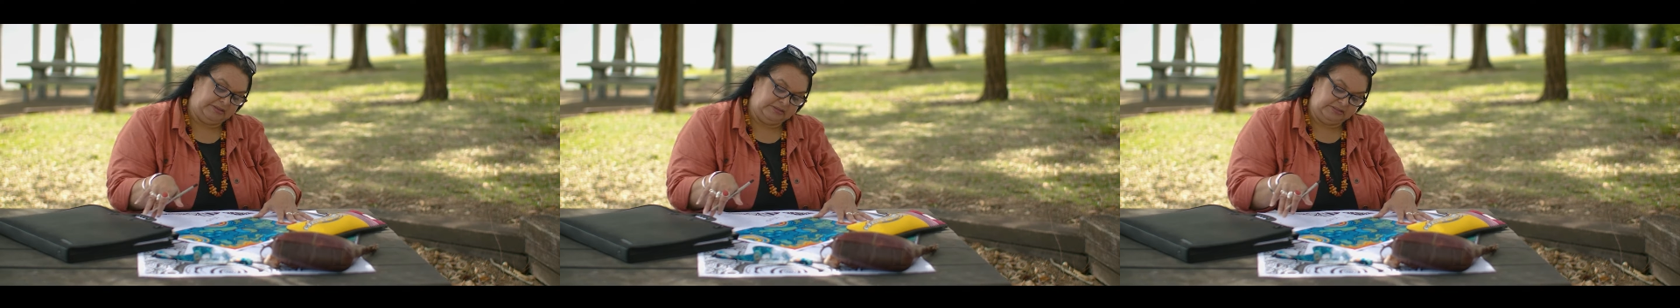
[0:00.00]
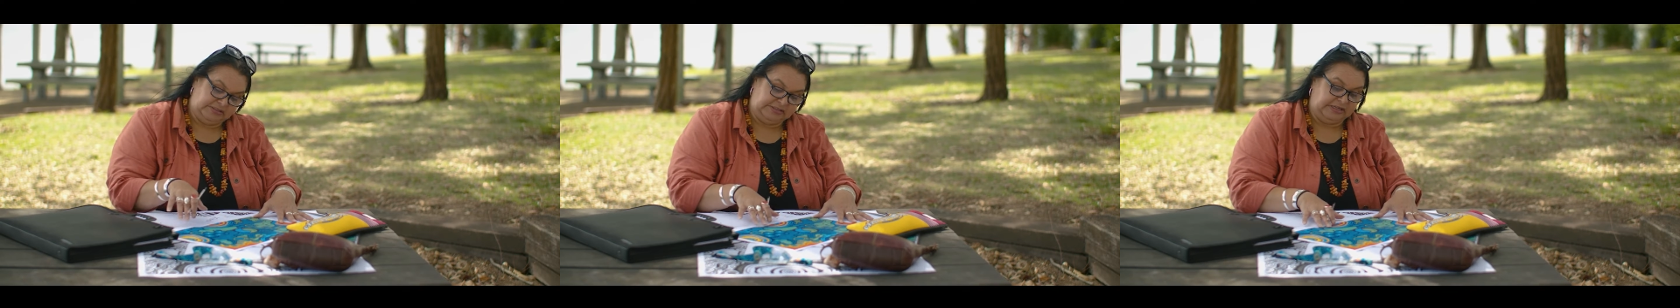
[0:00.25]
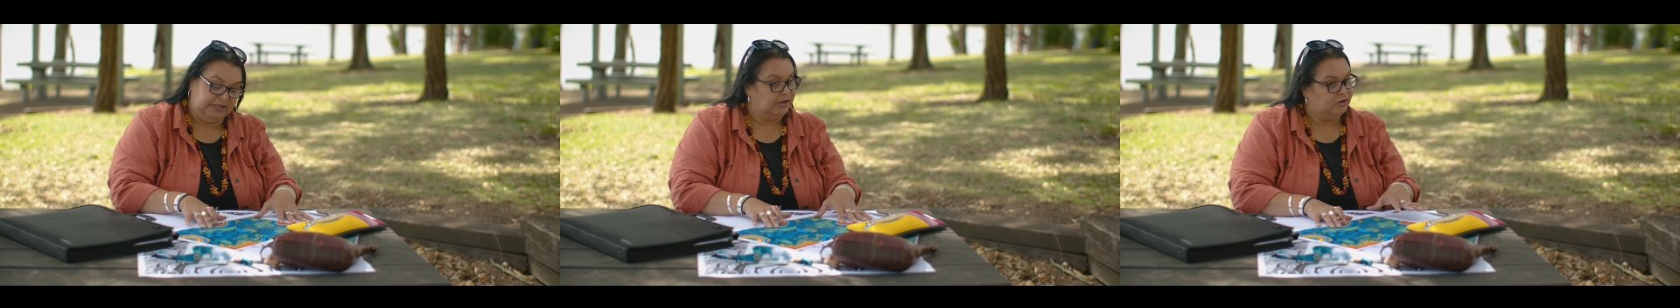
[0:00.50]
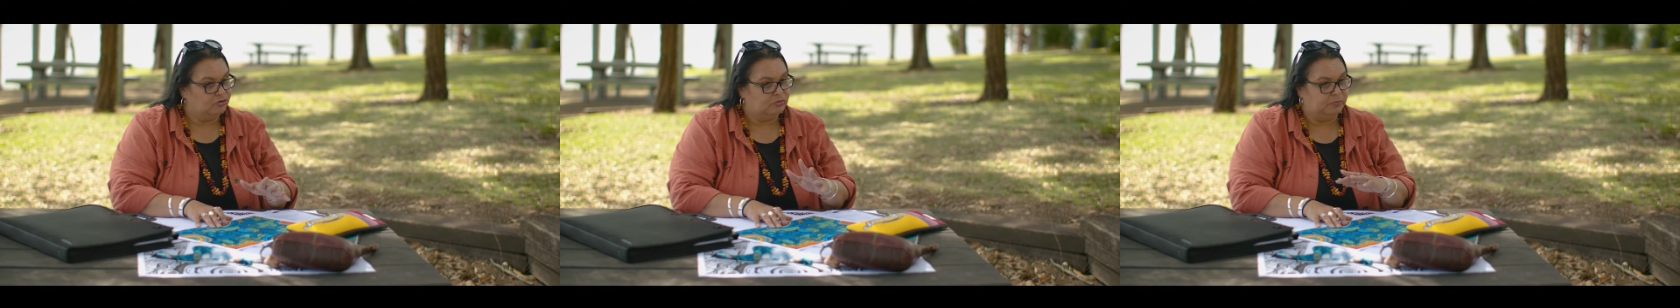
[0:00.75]
the
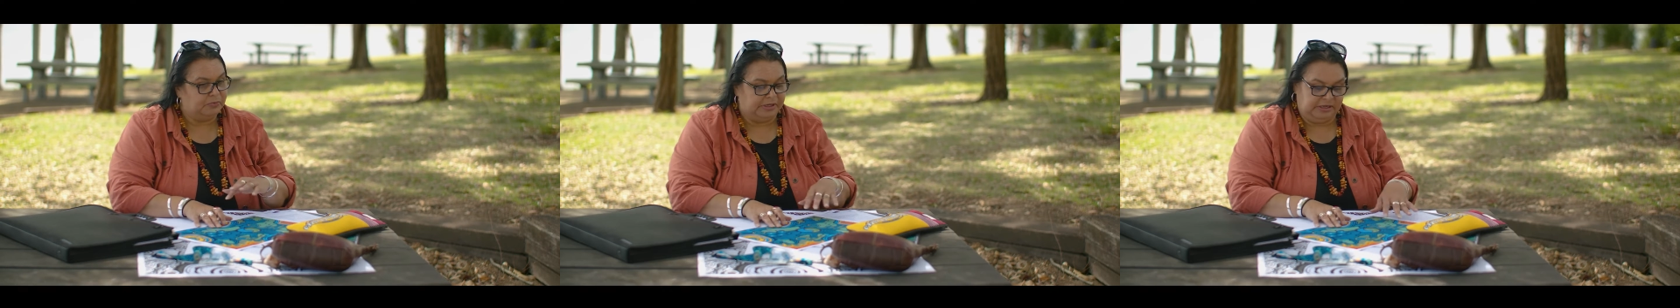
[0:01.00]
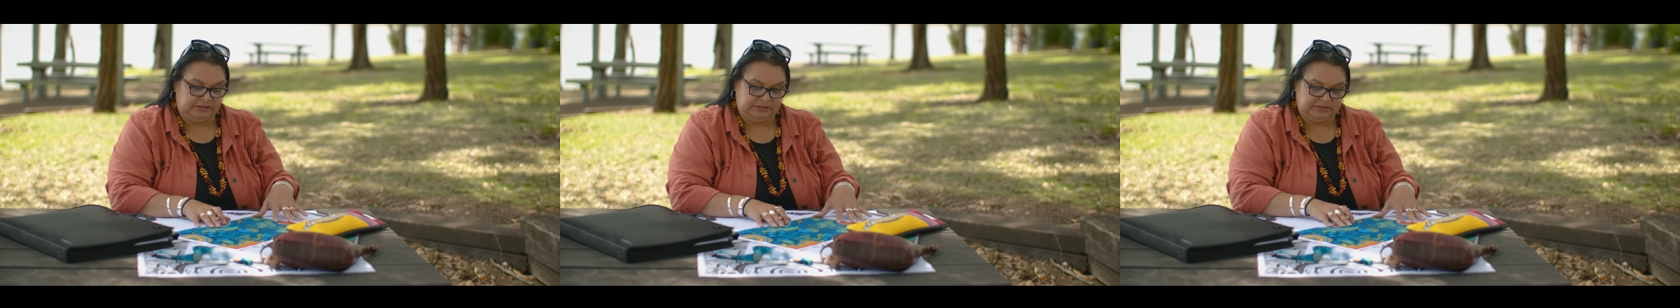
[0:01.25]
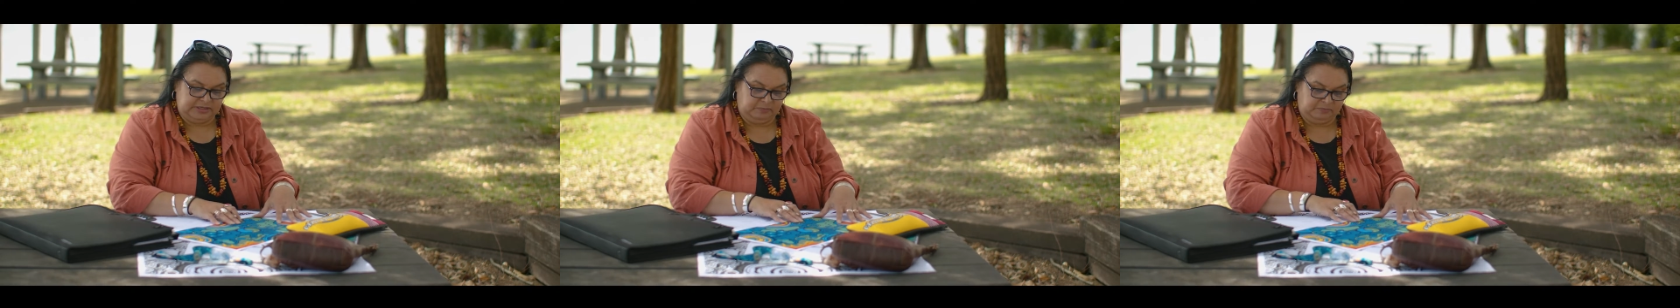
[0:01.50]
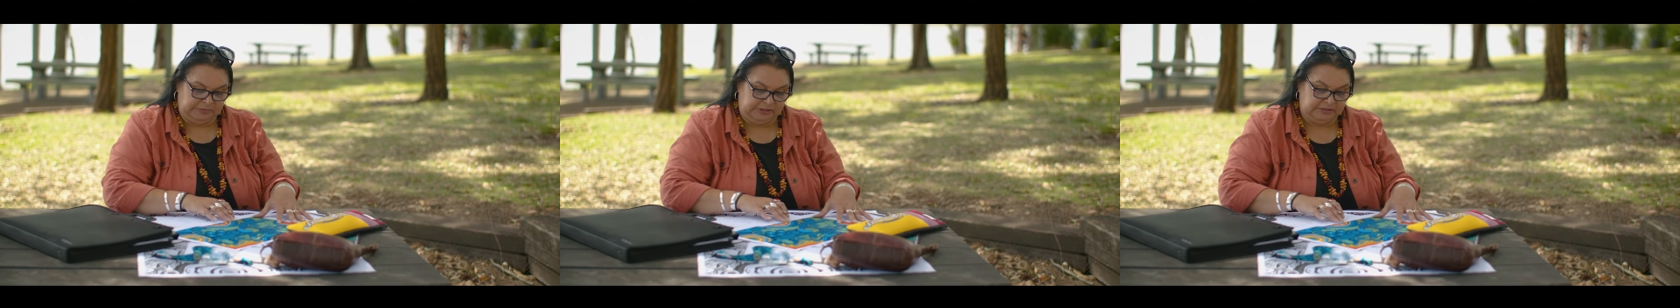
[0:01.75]
desalination plant that's
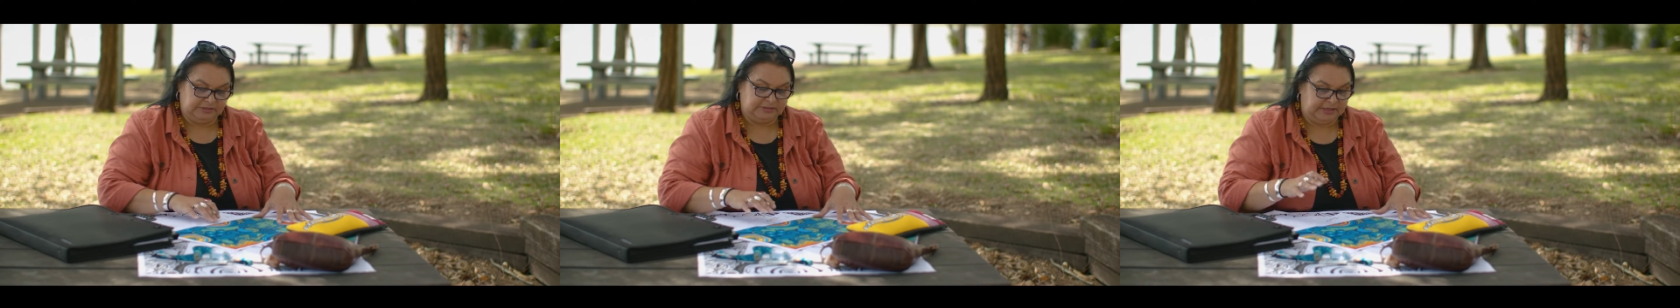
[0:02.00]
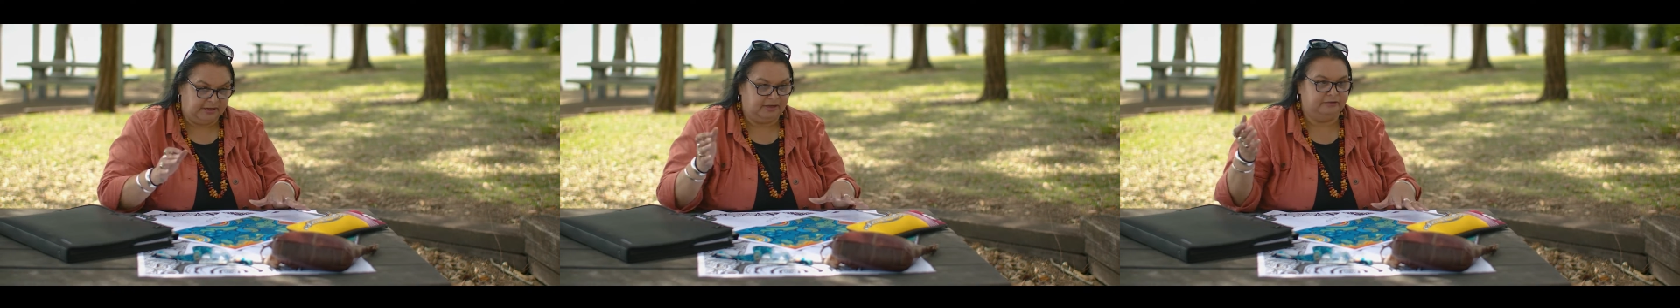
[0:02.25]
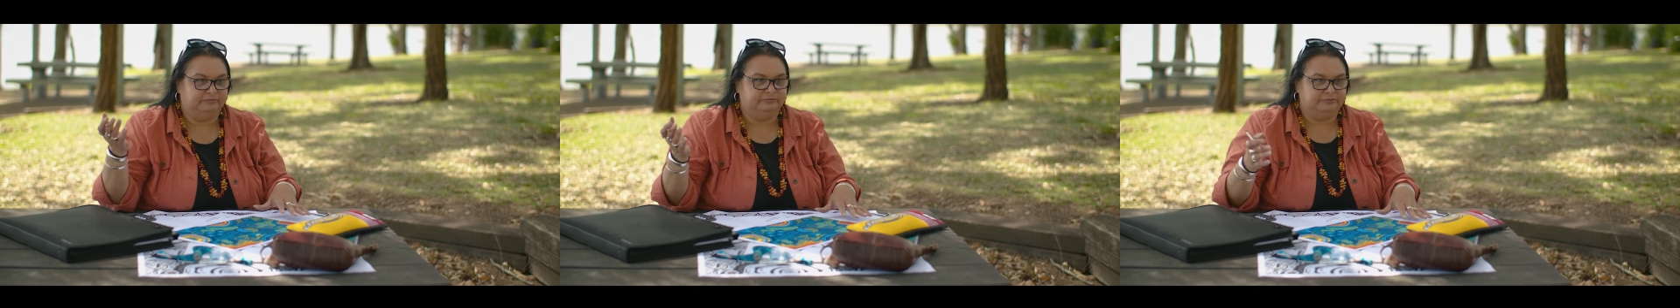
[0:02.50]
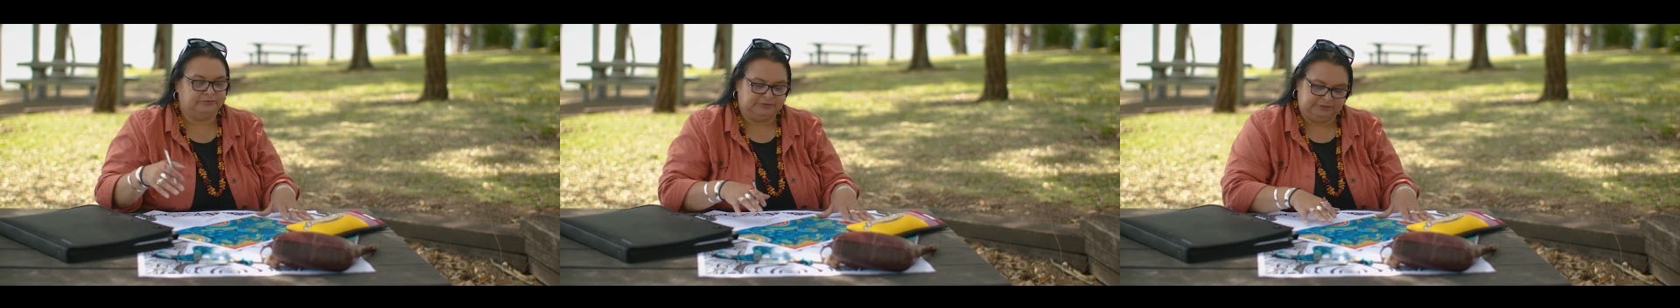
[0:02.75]
happening down
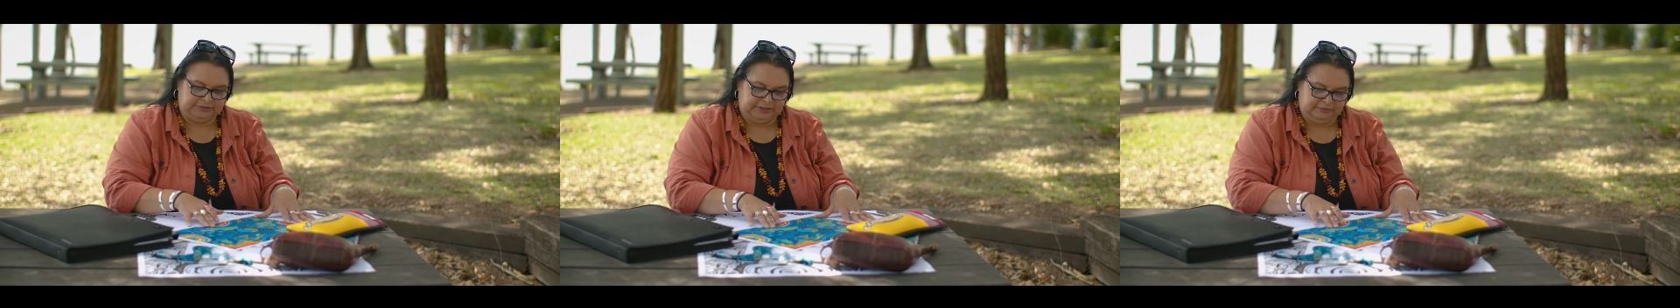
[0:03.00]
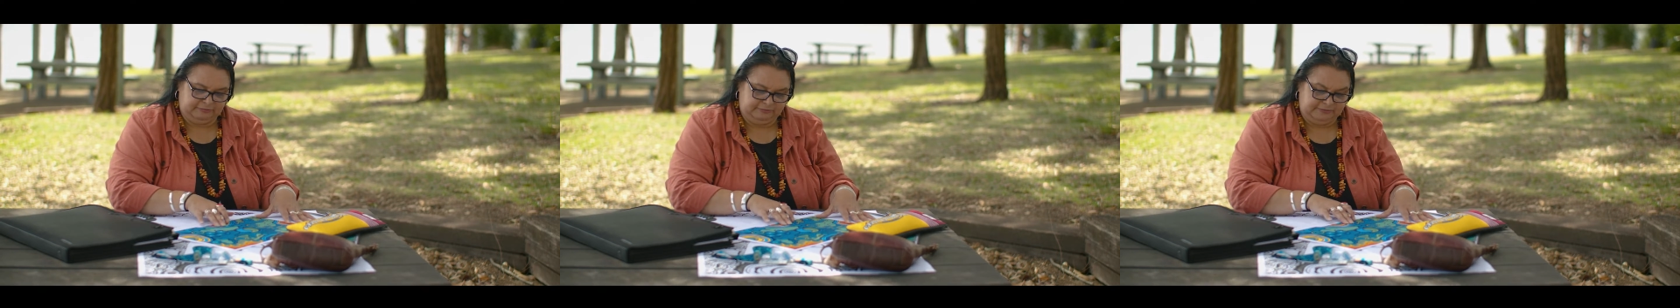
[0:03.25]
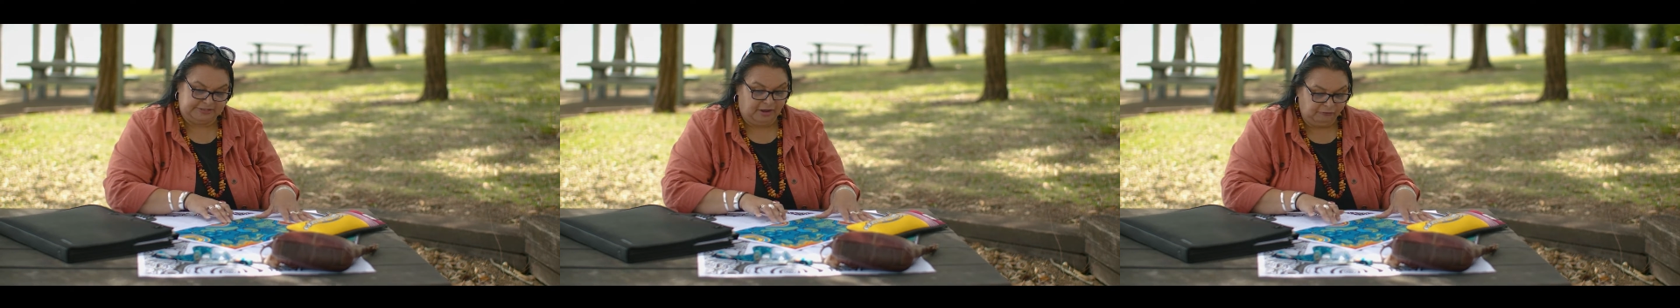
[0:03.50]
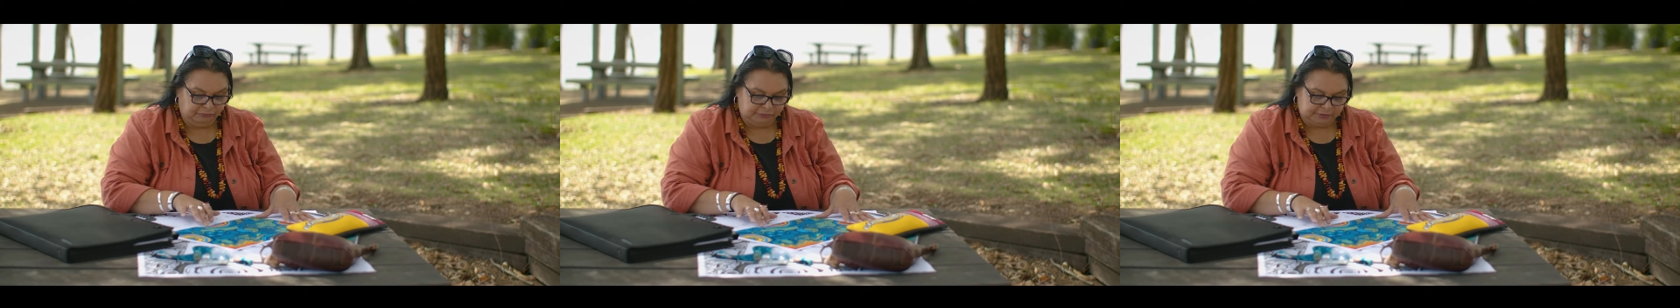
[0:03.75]
south,